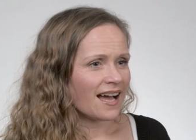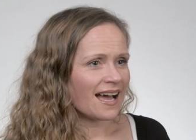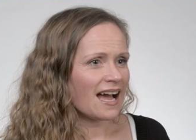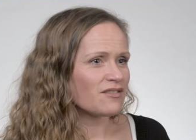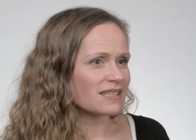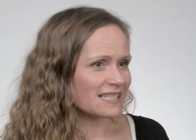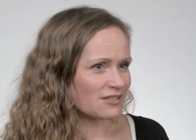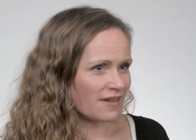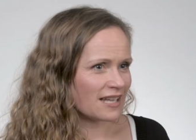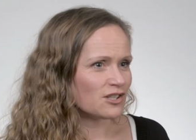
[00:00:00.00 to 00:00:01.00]
I have a list
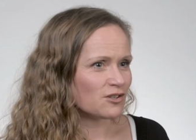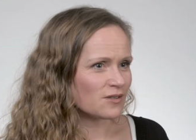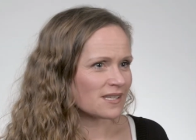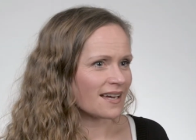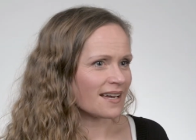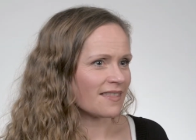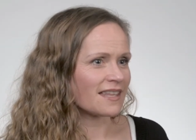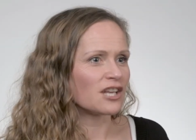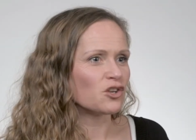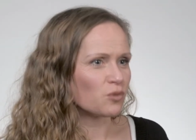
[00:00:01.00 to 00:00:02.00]
of venues that
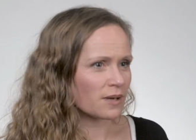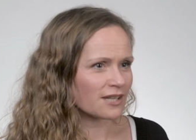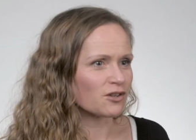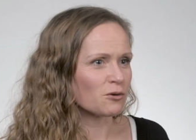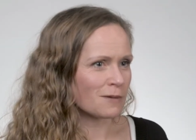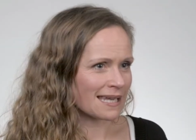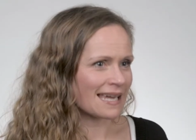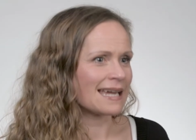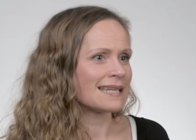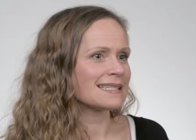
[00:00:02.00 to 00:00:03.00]
I know I can go and
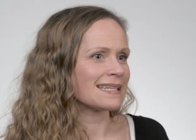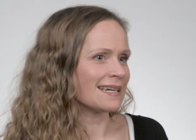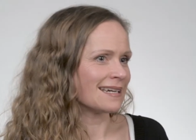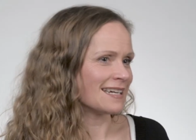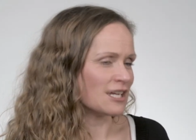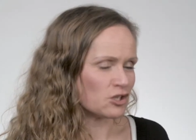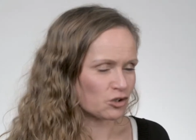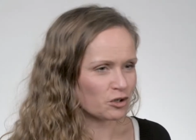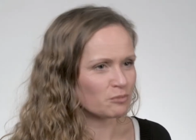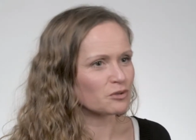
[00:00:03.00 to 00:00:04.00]
get
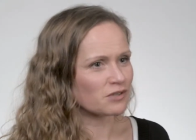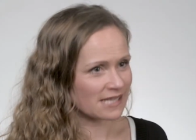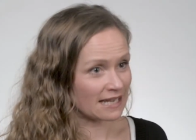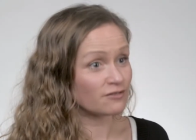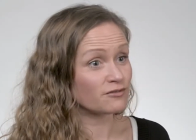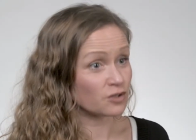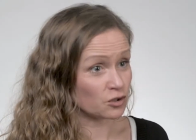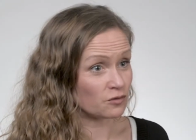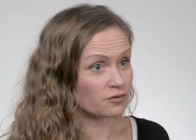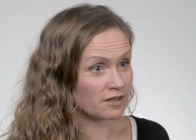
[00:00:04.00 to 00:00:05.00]
enjoyable, safe,
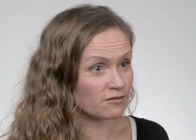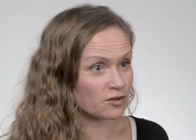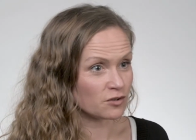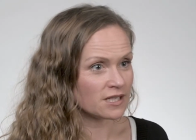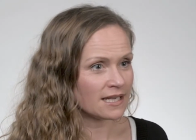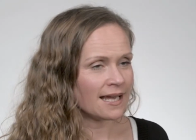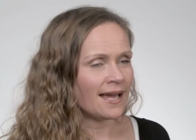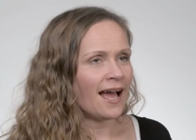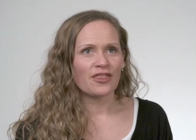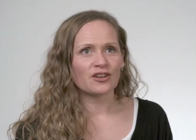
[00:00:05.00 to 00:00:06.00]
gluten-free food.
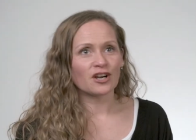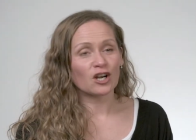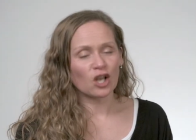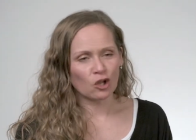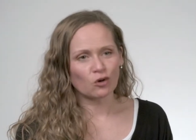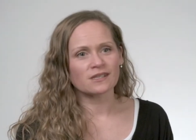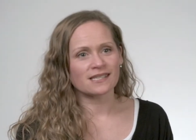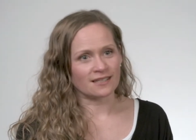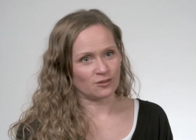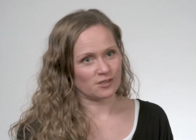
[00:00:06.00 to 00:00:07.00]
There are
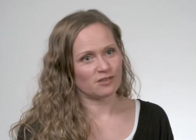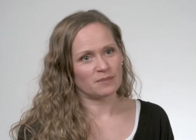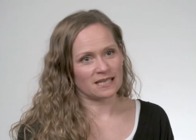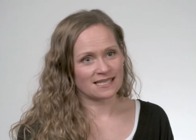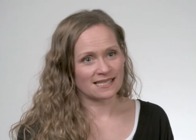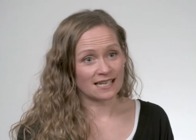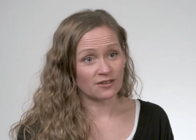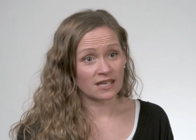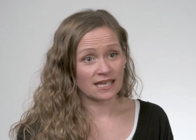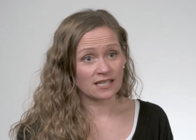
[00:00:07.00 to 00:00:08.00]
lots and lots of places now
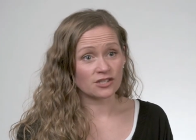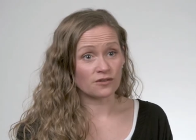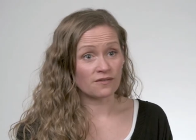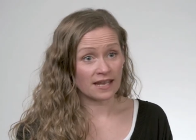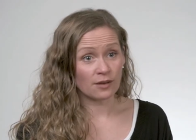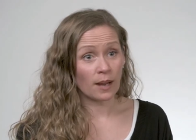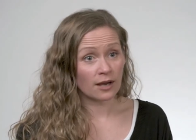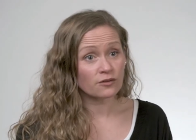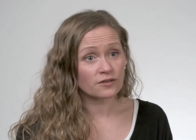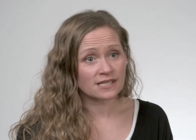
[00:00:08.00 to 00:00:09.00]
that cater very
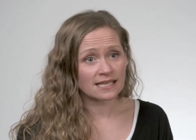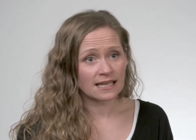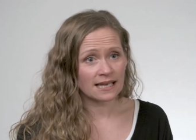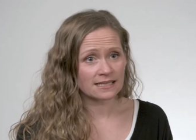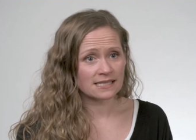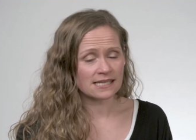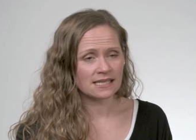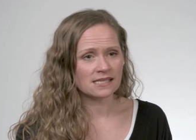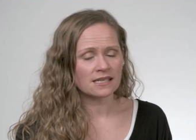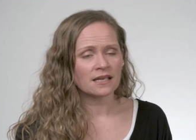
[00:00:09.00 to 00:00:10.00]
well for celiac
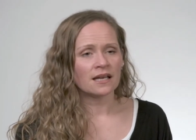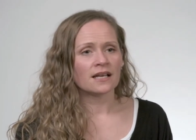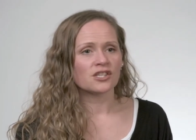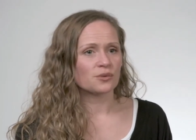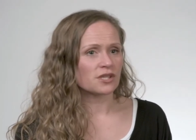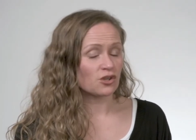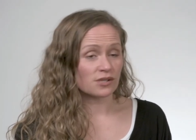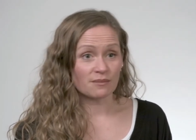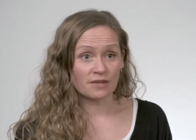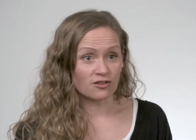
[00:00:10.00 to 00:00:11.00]
disease, so it's not
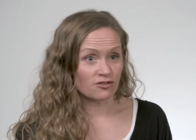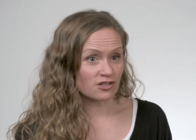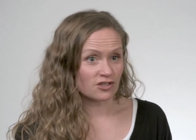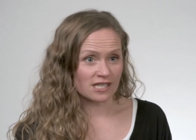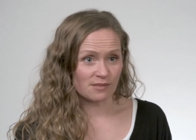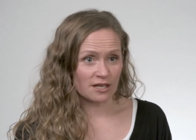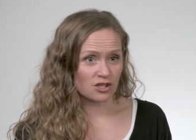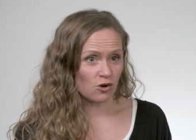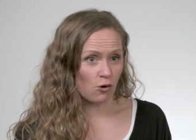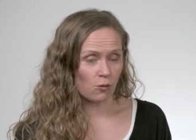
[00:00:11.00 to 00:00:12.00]
something that restricts me
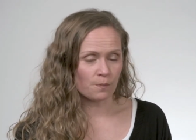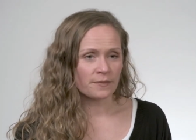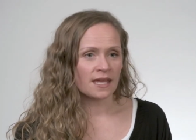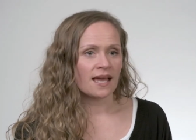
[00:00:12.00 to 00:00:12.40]
at all.